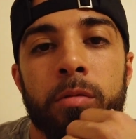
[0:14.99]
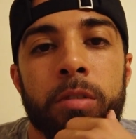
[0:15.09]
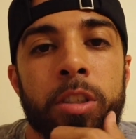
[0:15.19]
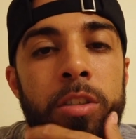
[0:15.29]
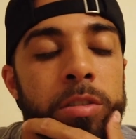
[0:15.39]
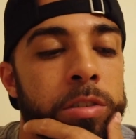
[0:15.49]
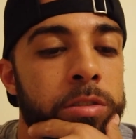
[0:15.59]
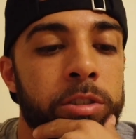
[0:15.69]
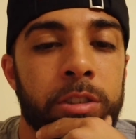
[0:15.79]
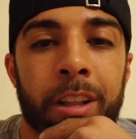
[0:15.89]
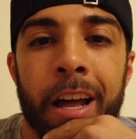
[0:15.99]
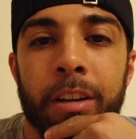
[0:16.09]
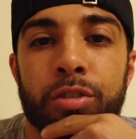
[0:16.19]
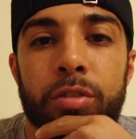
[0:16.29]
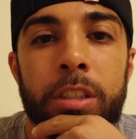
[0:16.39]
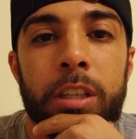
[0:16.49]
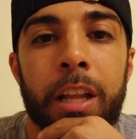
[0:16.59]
which is just a lot of treats,